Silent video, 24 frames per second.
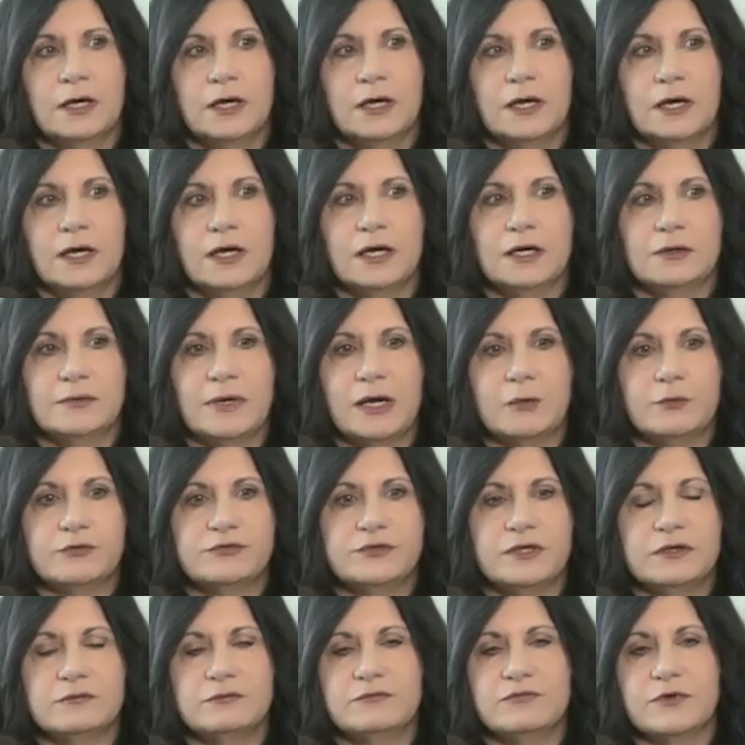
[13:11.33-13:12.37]
I would
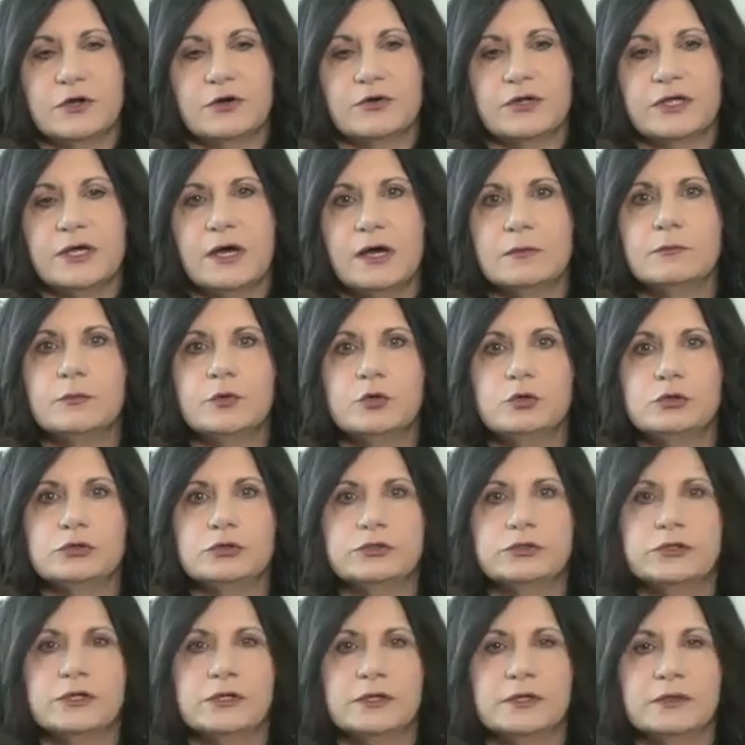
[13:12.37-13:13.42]
say very
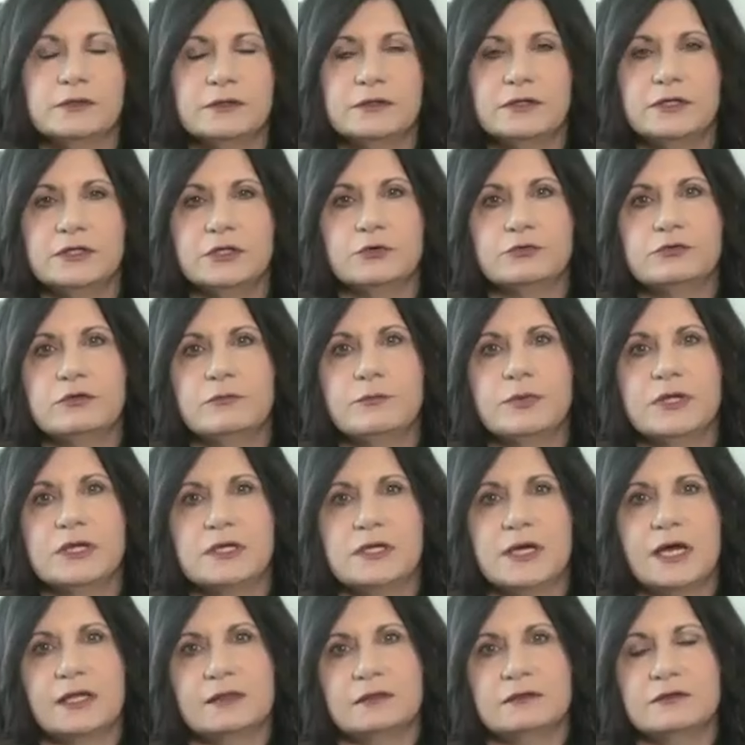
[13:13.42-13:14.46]
humbled, to
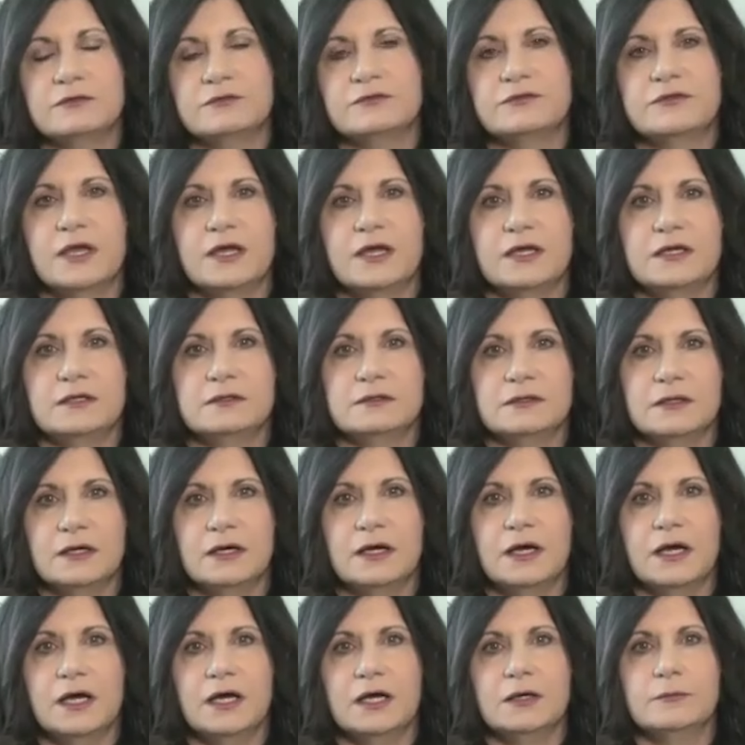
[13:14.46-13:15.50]
be at the state
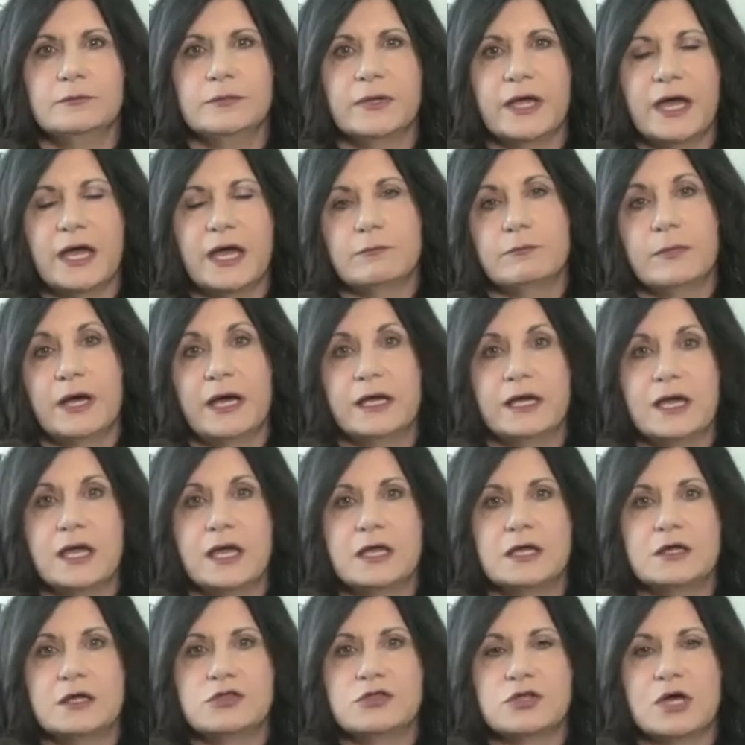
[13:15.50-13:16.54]
at my
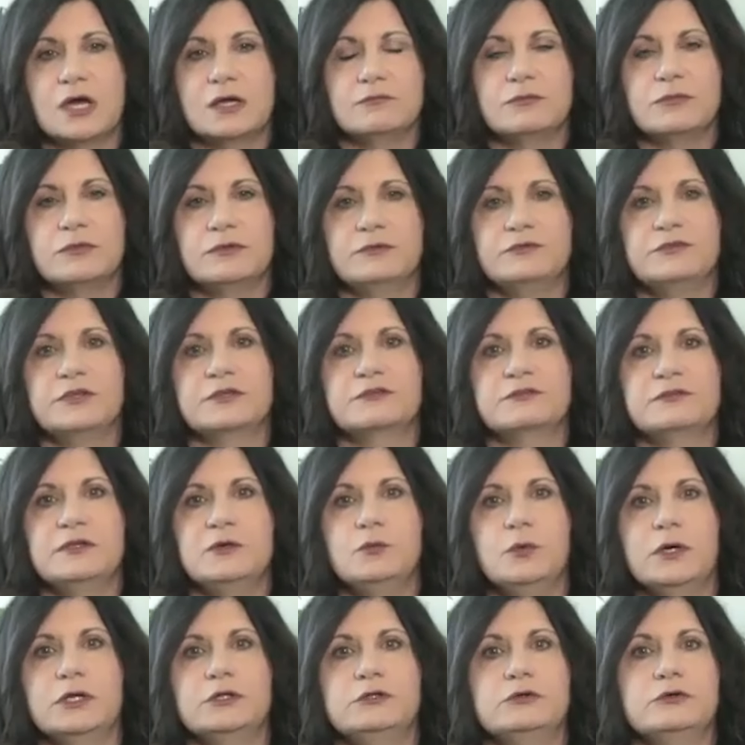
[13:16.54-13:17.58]
age. I'm
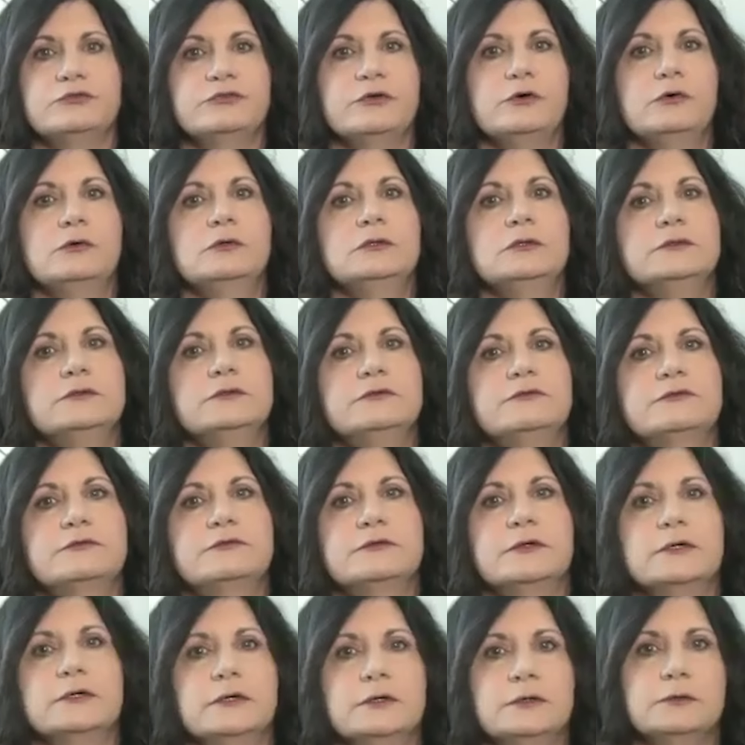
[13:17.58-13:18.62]
61 years old,
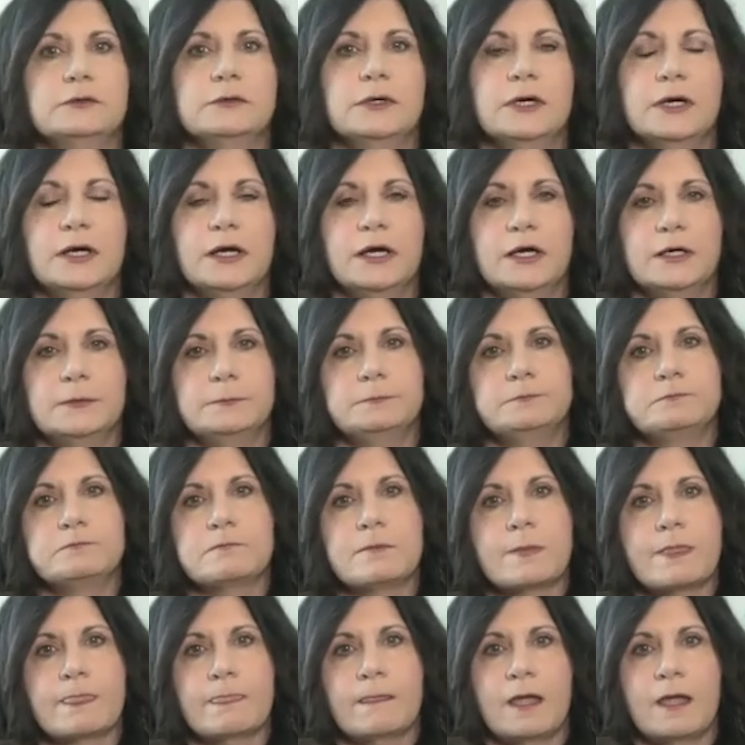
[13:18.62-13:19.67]
so
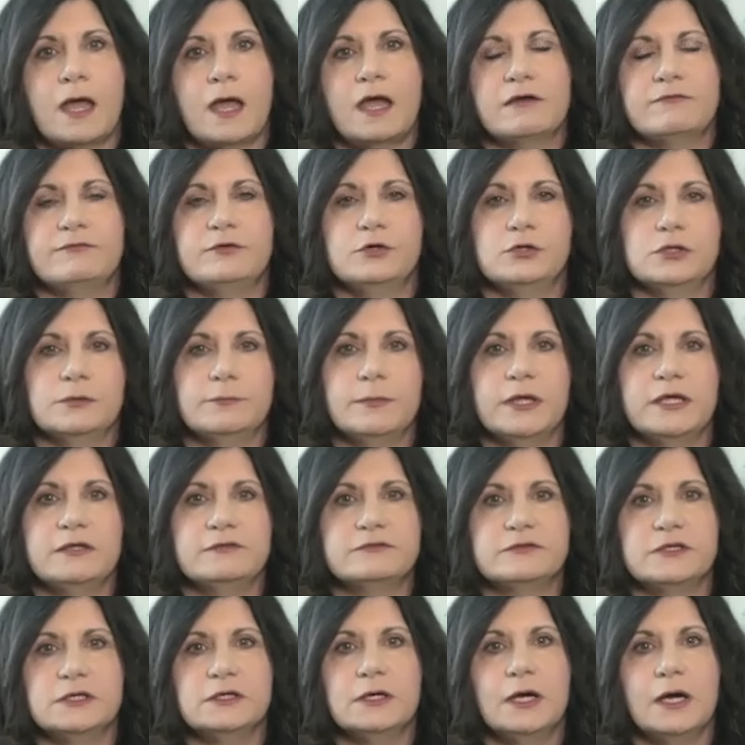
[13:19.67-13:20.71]
I feel
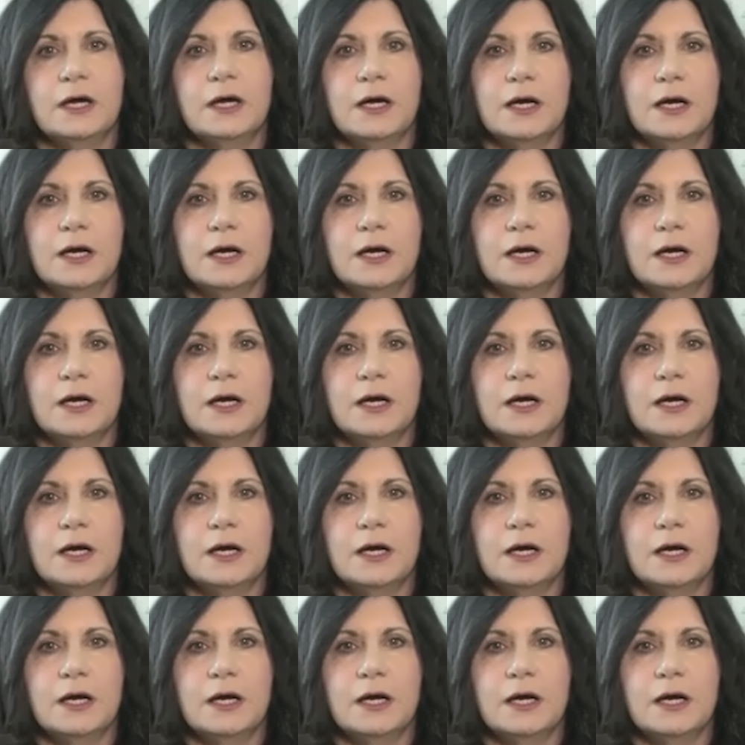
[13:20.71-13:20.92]
amazing.